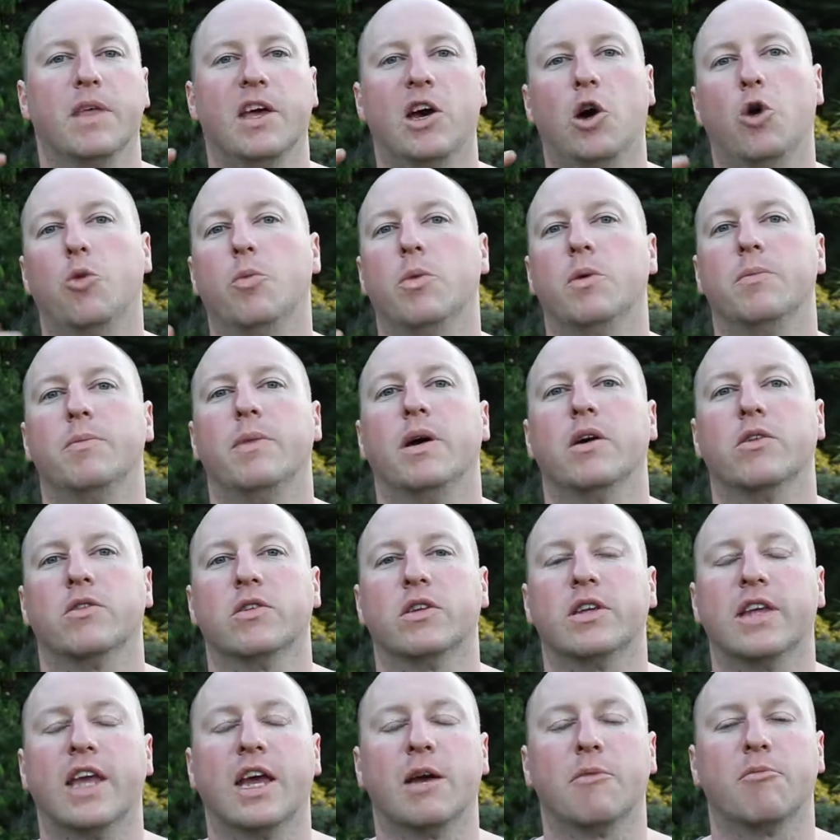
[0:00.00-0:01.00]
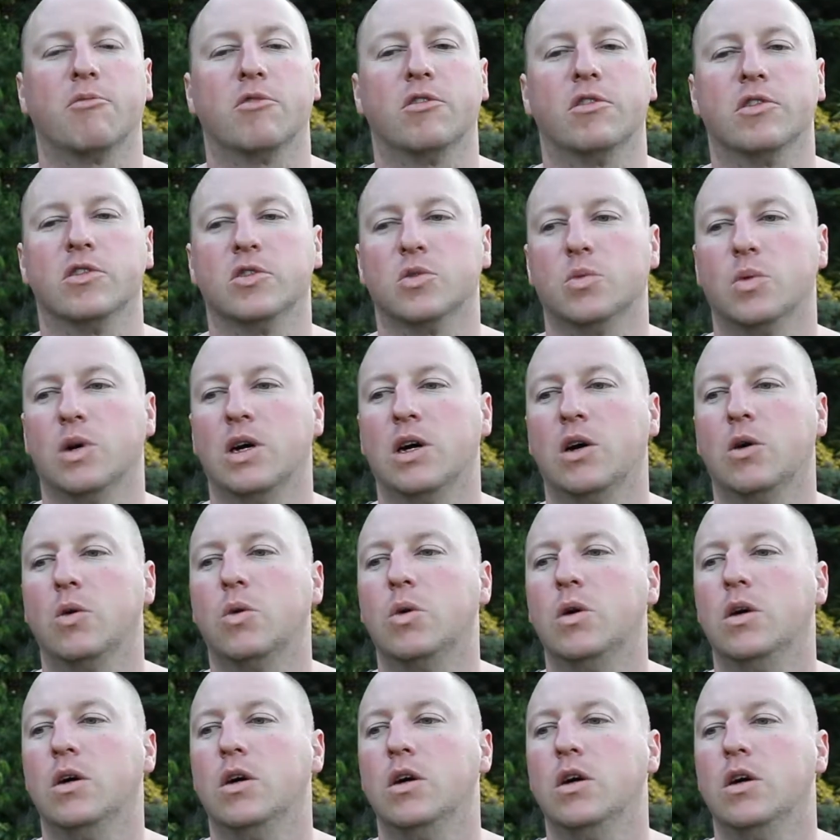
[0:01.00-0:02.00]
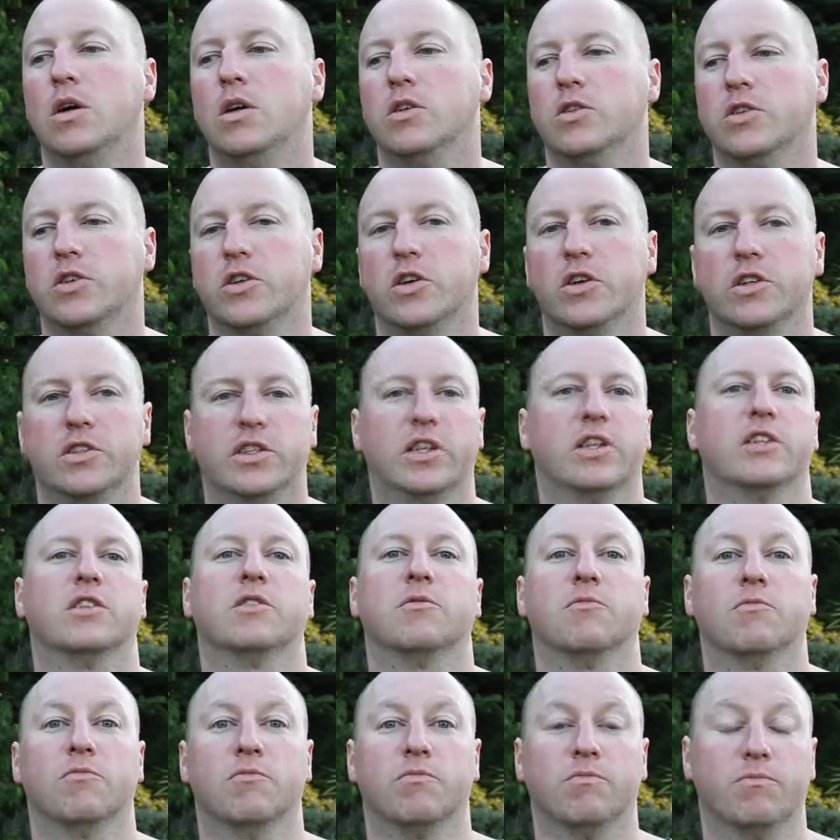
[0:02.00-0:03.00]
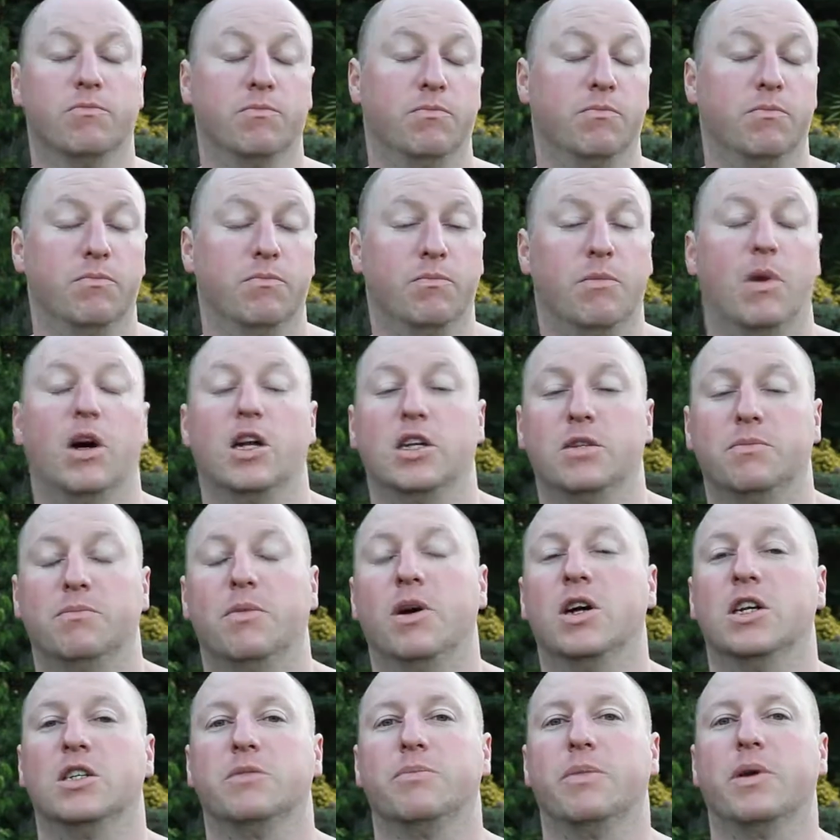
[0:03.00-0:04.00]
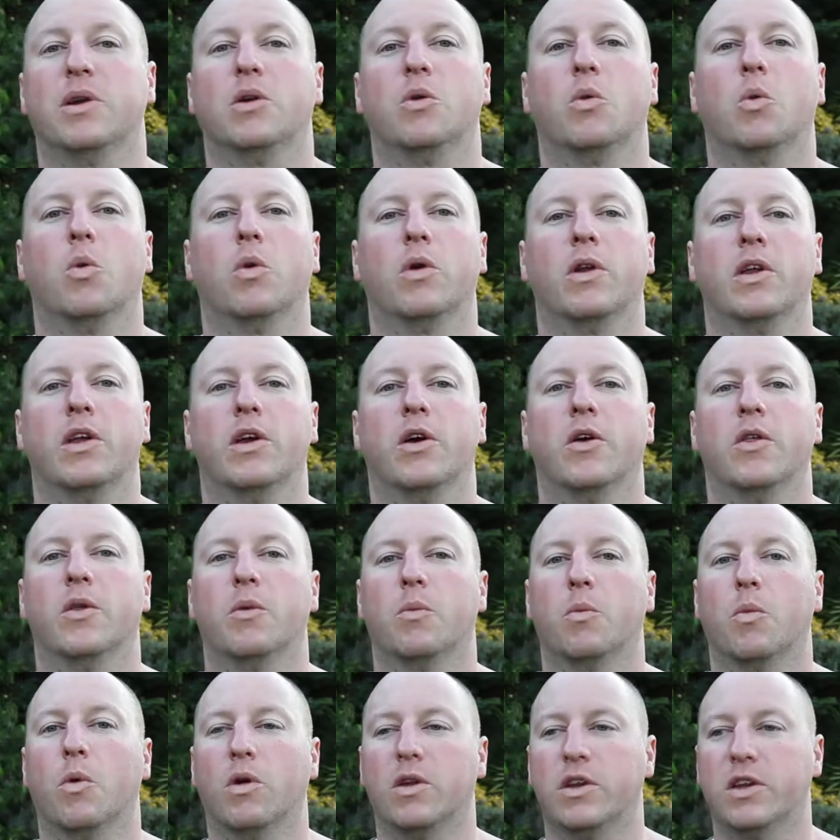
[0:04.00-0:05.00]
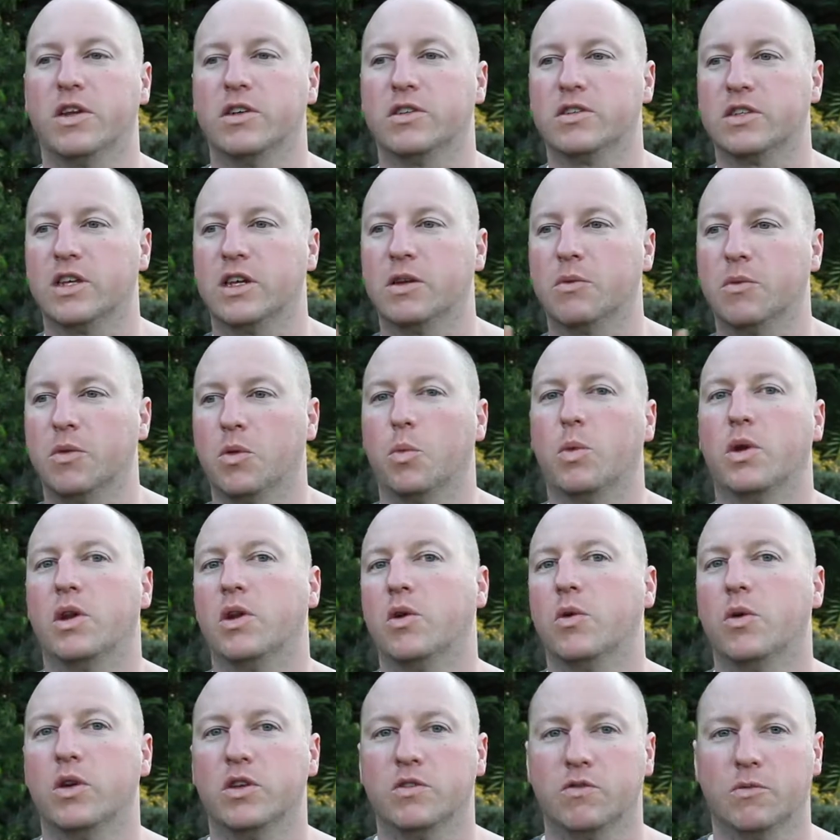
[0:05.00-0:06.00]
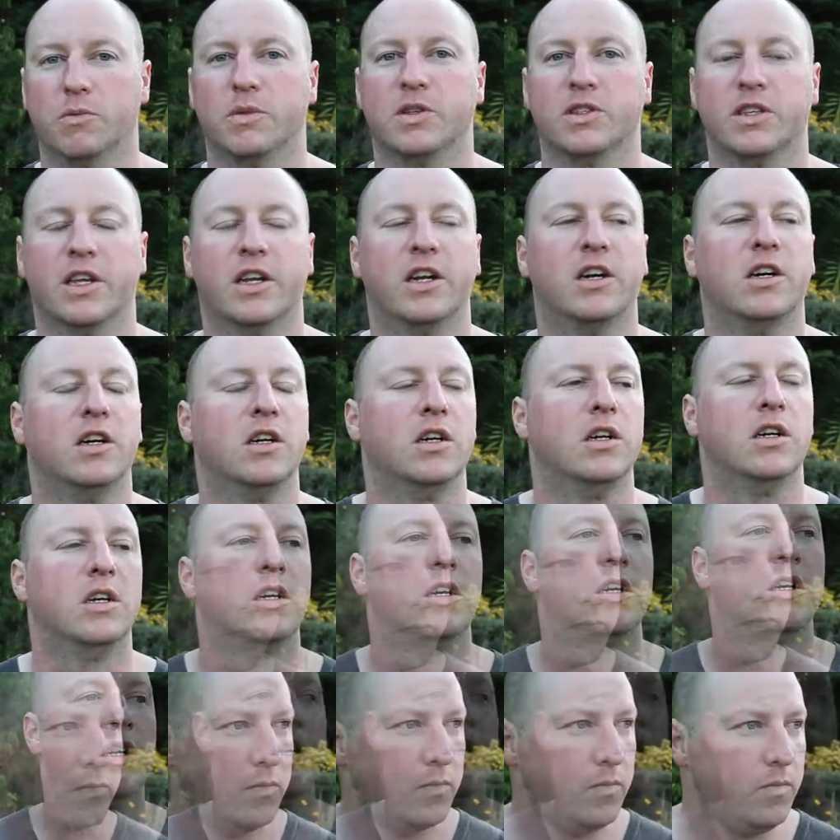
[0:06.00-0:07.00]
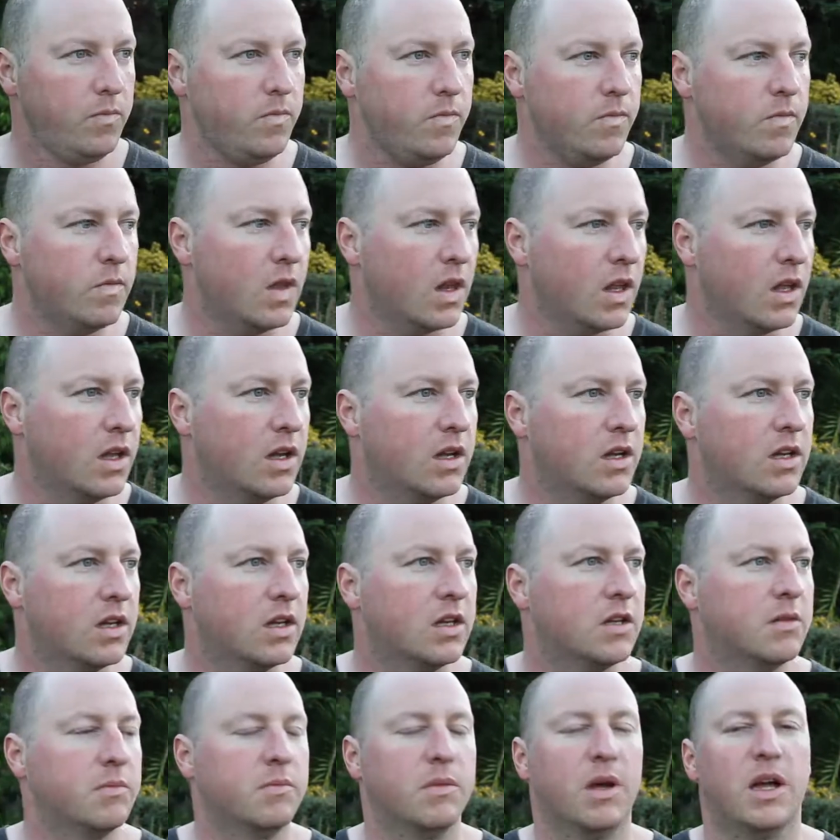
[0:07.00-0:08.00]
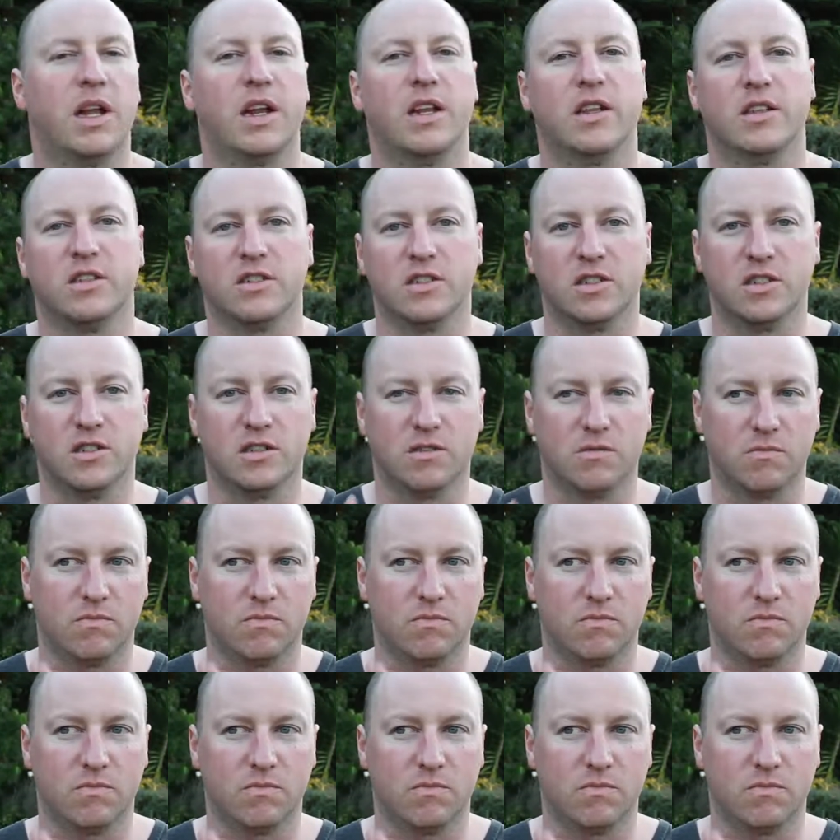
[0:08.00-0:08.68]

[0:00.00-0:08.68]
helmet mounted camera as well, so you guys get some much better audio than what you just get with the wind noise from the center. And it's just